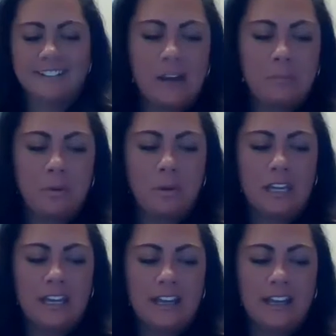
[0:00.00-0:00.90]
We had a
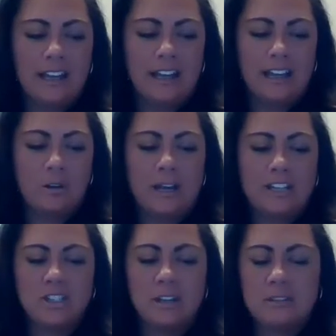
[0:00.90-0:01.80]

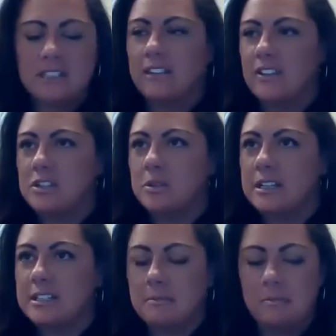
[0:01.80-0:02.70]
question that was given to
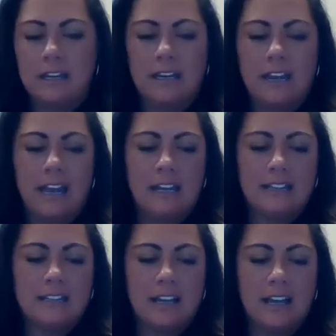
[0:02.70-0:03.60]
us, submitted ahead
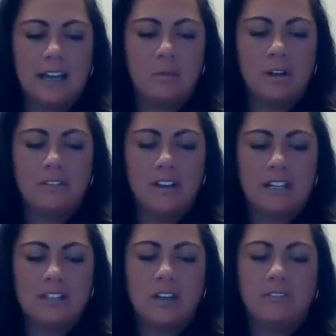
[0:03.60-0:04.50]
of time. What
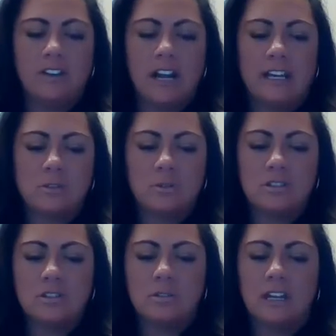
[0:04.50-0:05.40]
advice do you have for high school
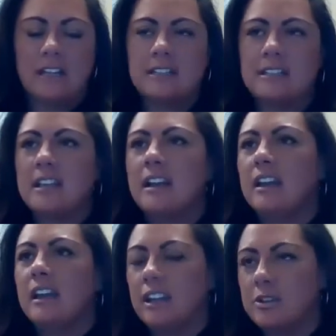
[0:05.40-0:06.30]
students
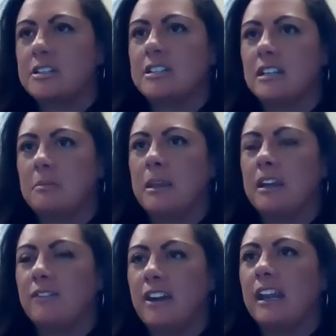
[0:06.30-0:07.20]
interested in
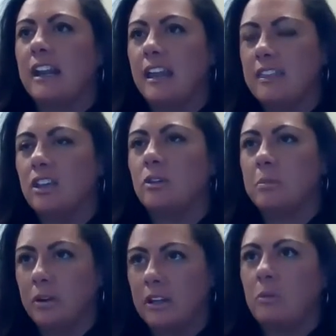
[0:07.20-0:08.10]
being a vet? And I think you
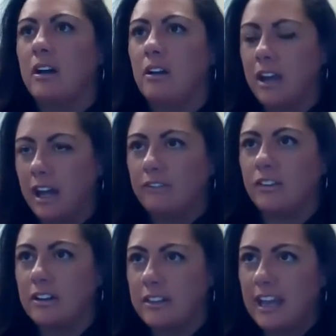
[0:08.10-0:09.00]
pretty well
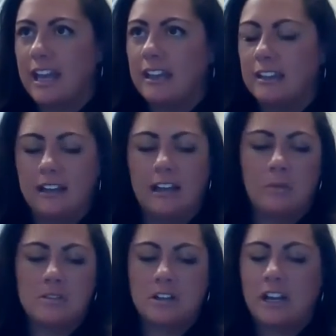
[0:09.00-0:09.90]
covered that.
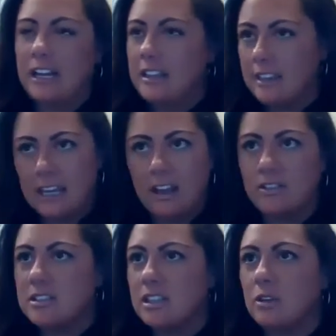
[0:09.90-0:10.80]
Was there anything
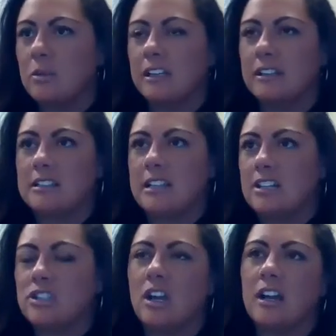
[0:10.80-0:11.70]
else that you wanted to
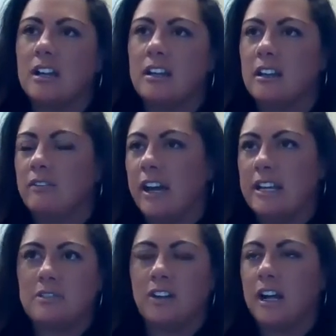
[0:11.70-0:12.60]
touch on?
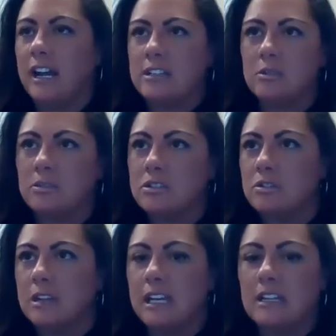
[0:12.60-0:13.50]
Advice for a high school
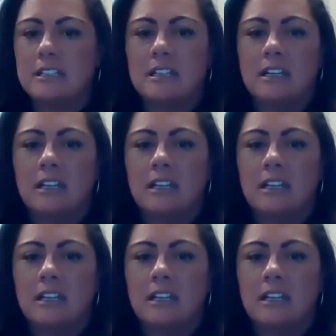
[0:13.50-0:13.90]
student?